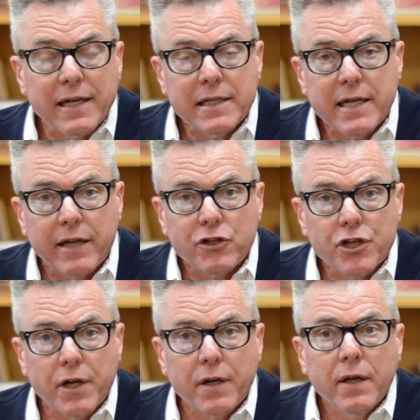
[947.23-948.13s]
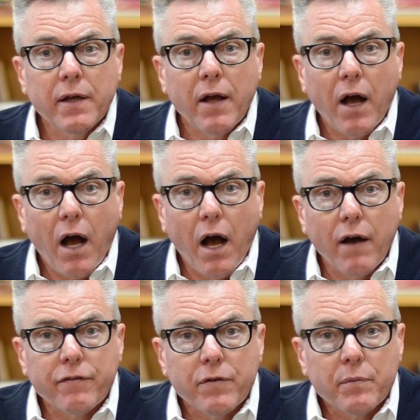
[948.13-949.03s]
intention
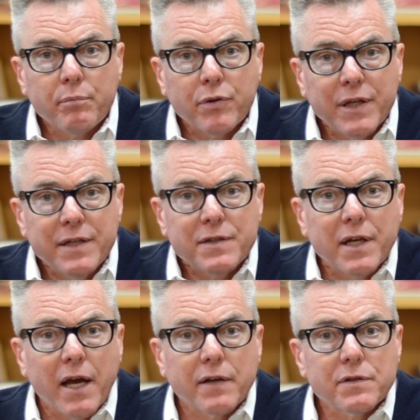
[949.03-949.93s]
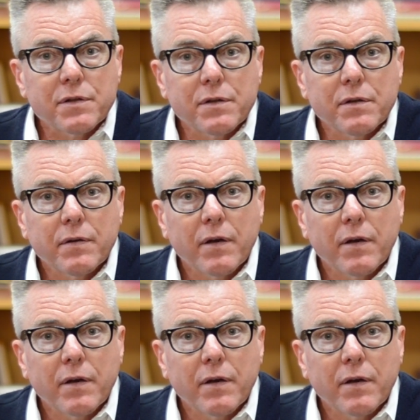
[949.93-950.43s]
of pleasing us,